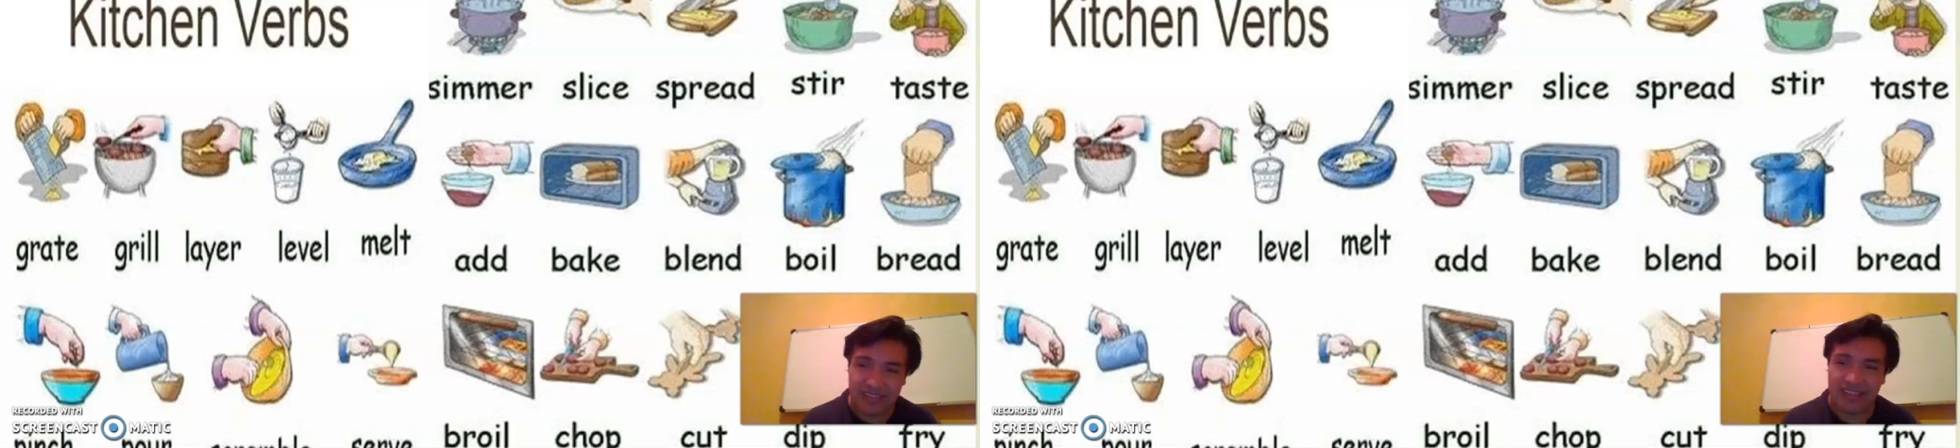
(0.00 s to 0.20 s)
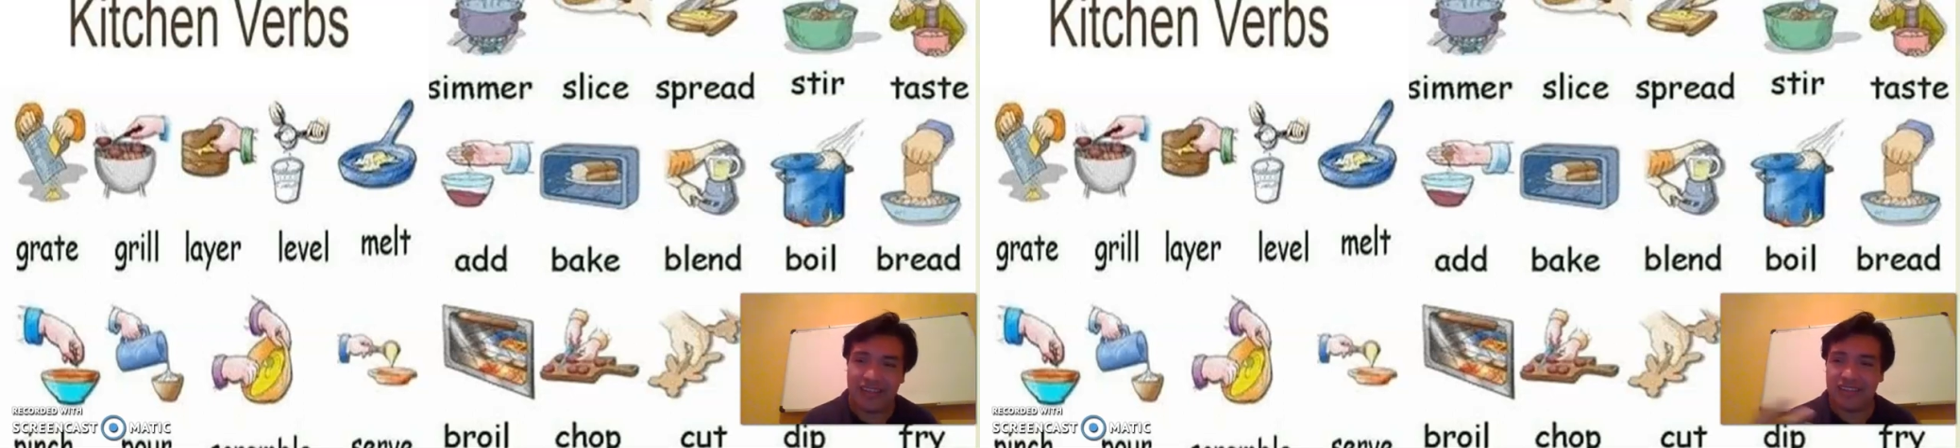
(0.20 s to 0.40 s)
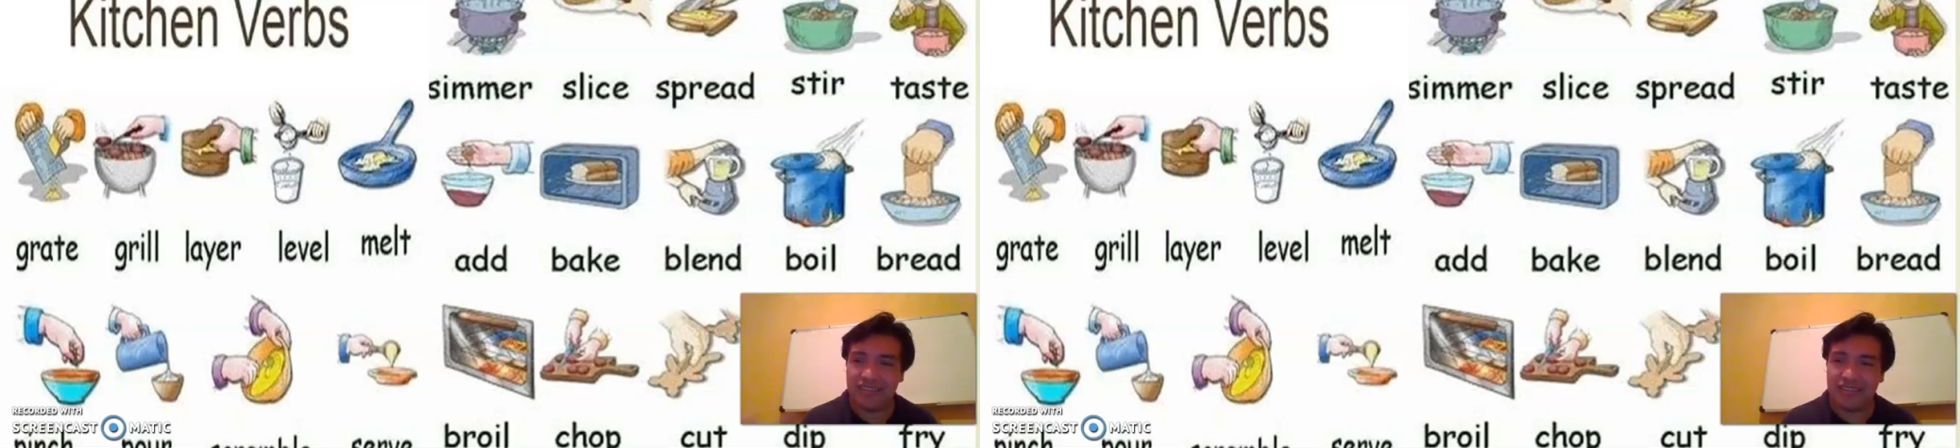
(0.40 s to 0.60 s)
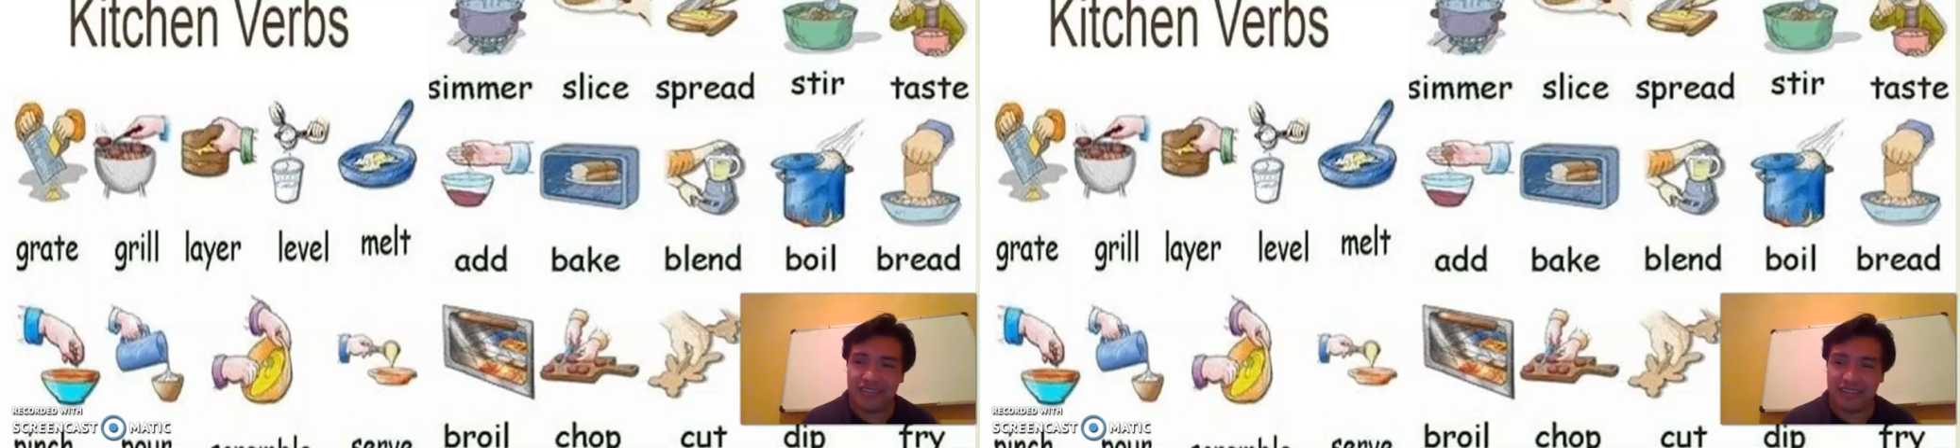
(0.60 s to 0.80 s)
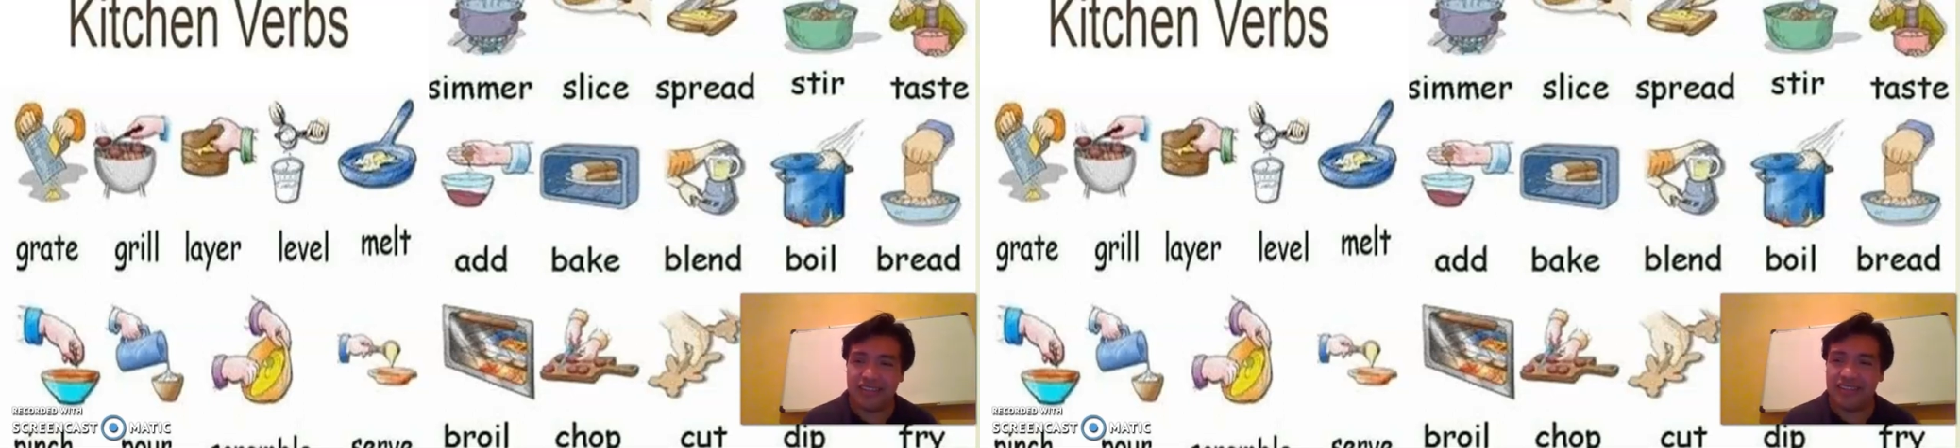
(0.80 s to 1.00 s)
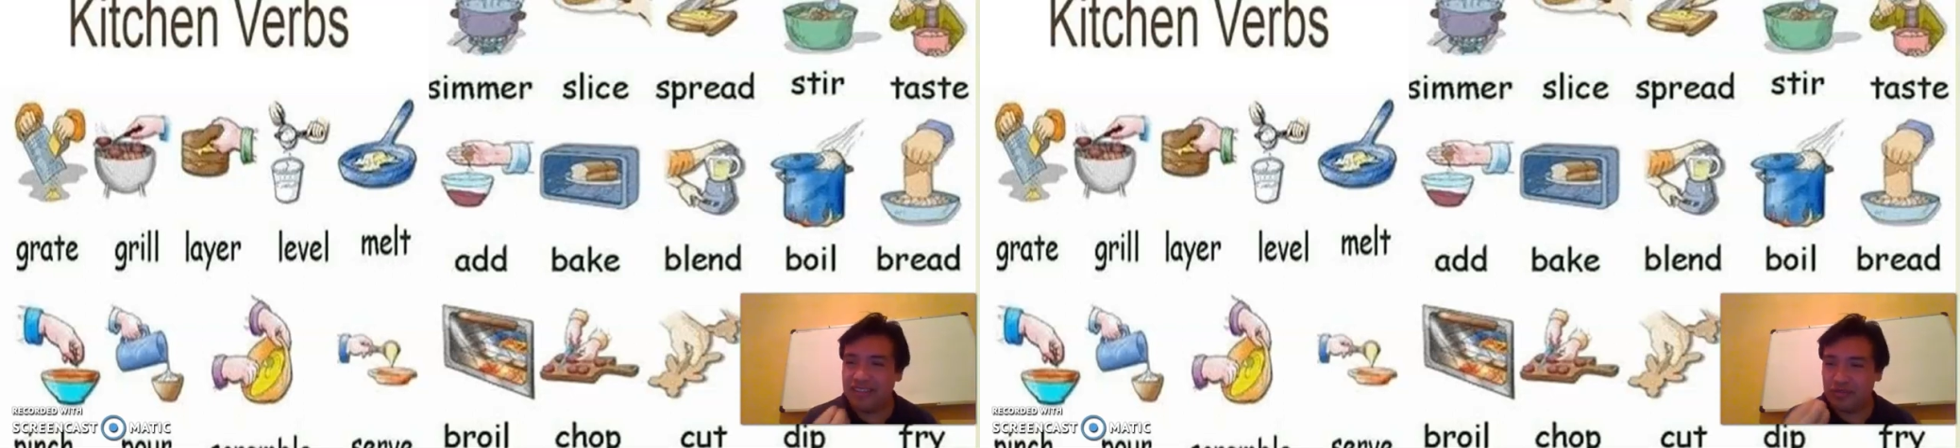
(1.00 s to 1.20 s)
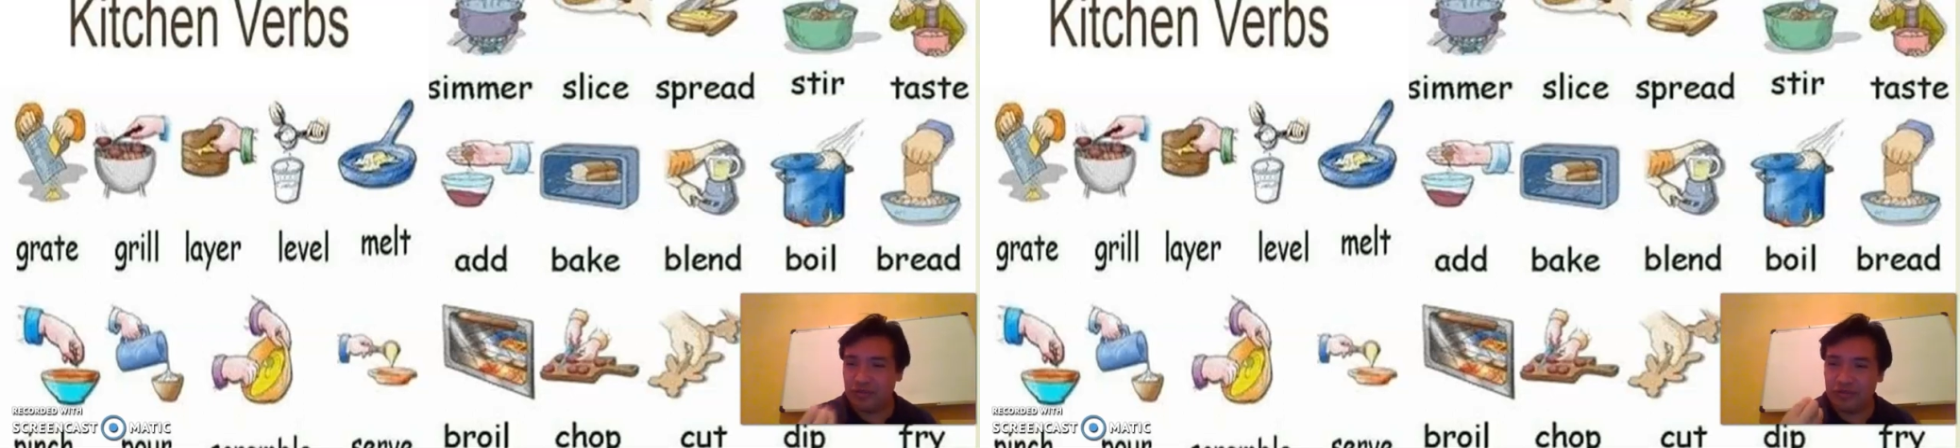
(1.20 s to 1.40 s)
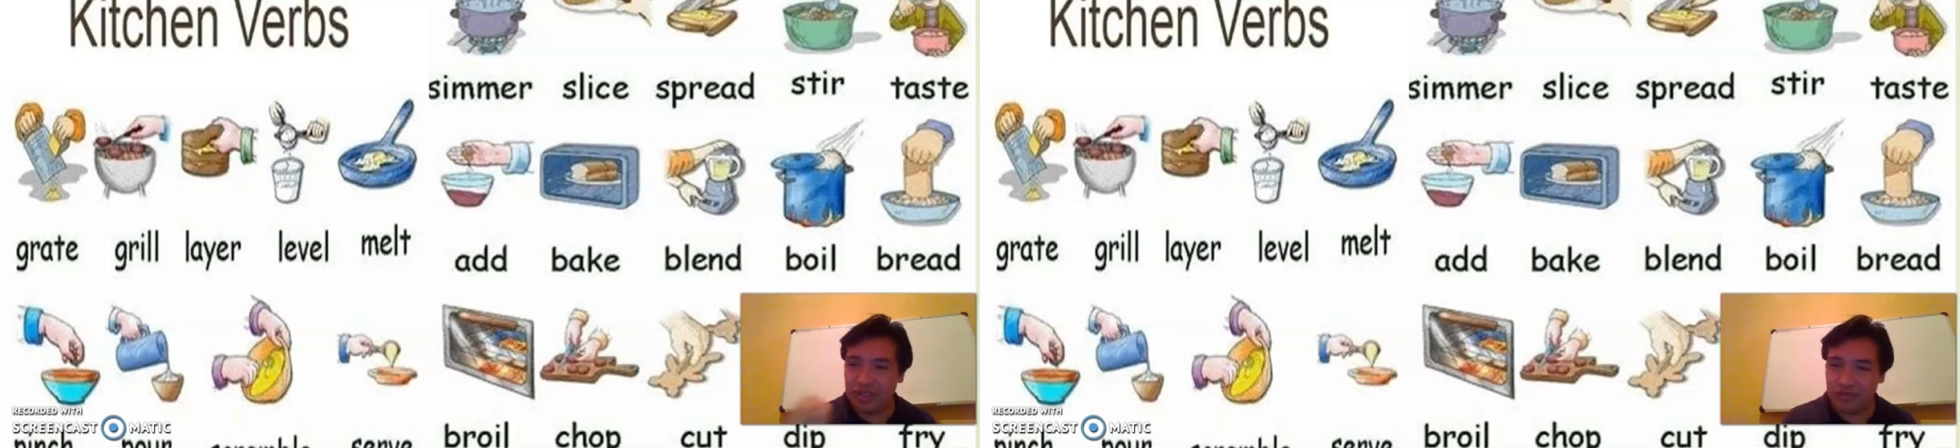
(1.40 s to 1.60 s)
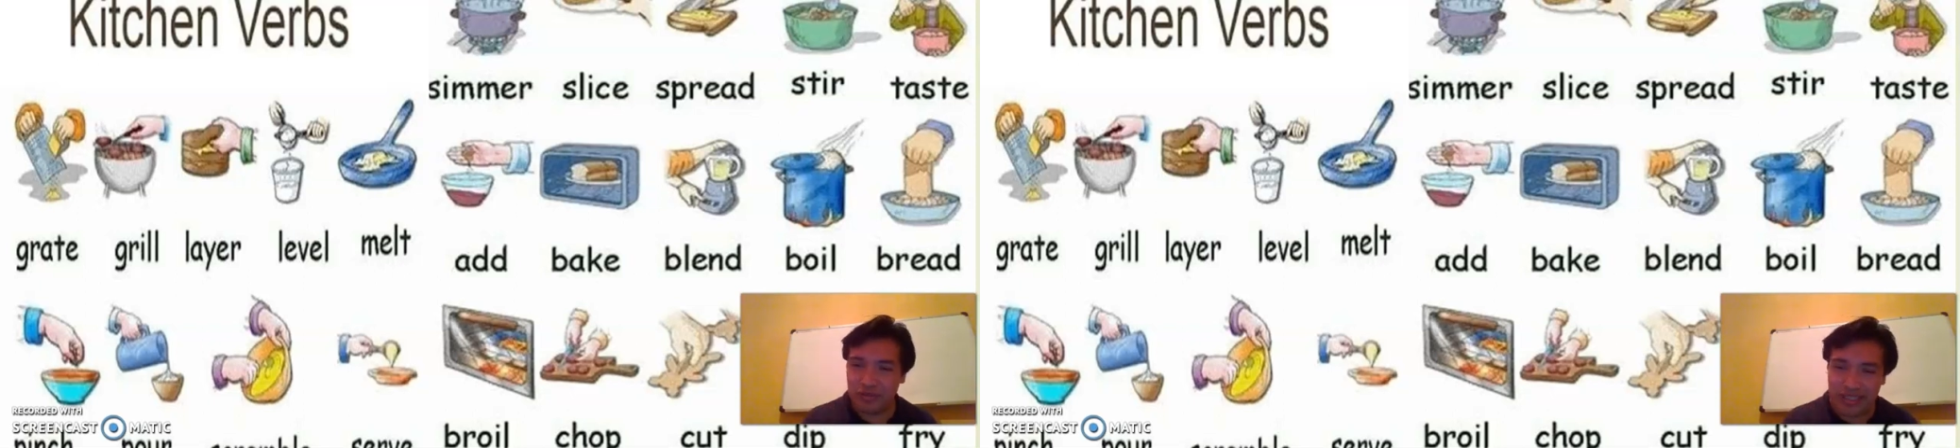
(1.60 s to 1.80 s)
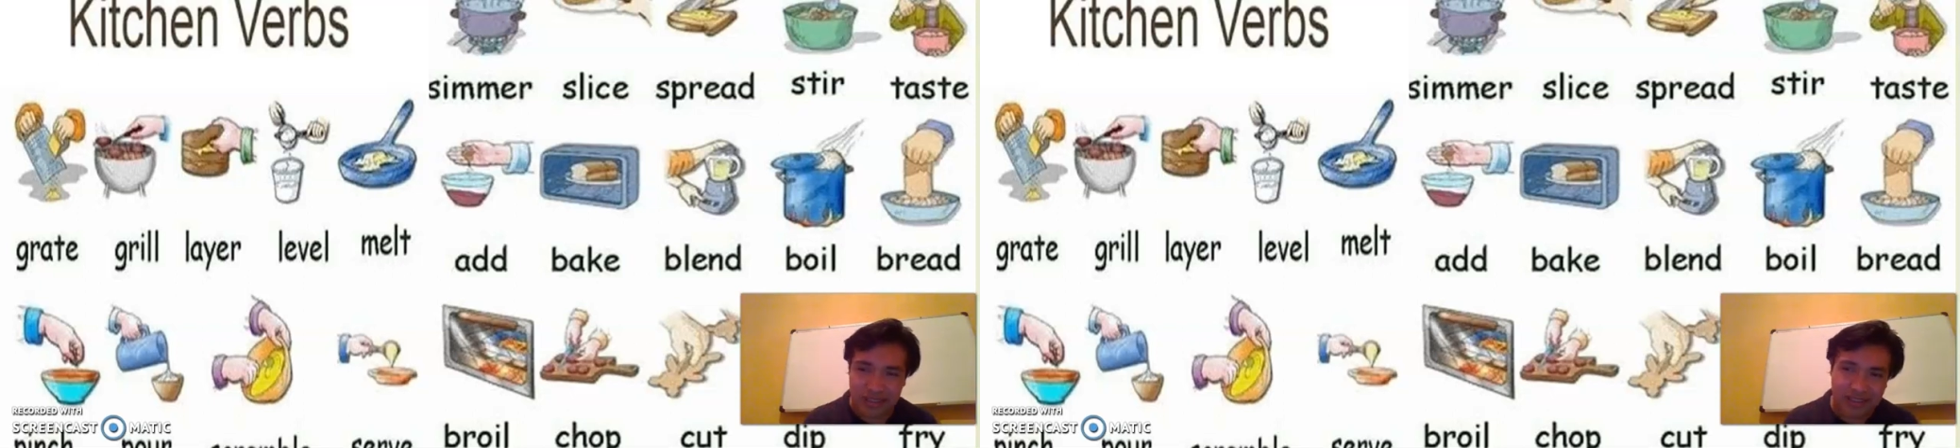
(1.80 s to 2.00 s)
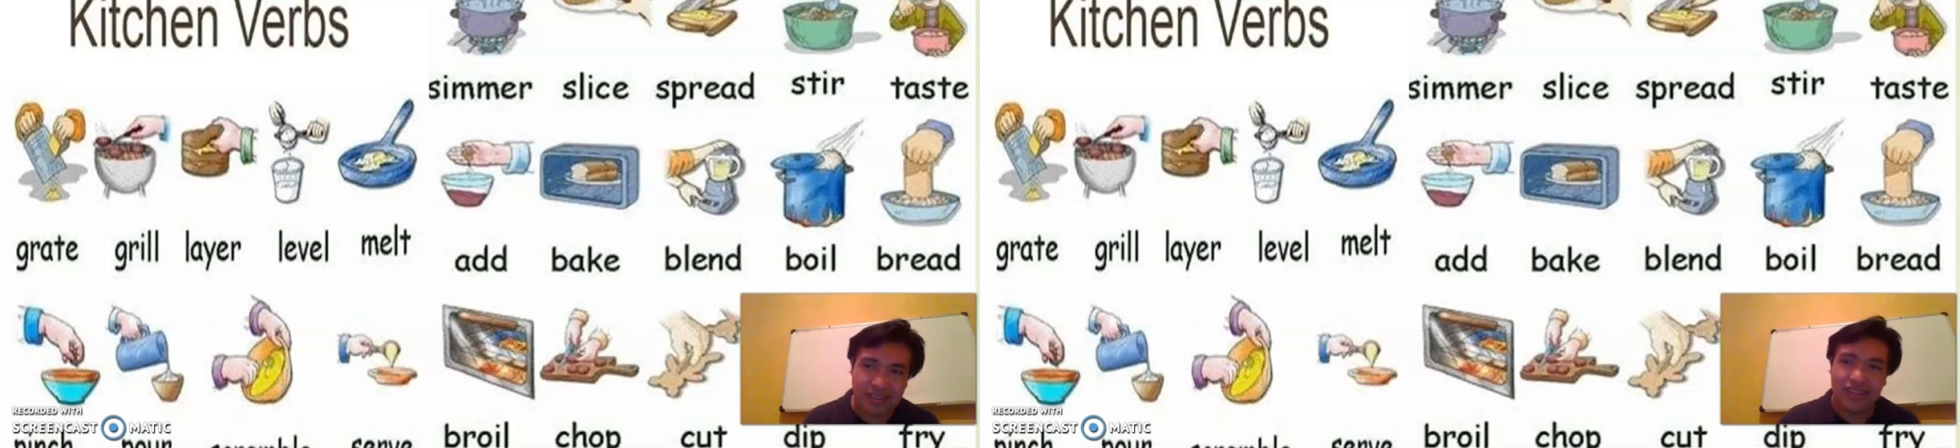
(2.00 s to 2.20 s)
any other things that you want to eat.